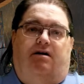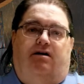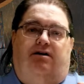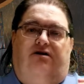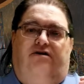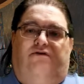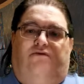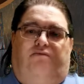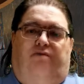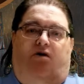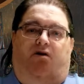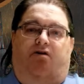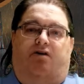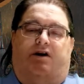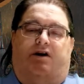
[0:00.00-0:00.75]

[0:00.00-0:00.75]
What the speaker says: You just roll the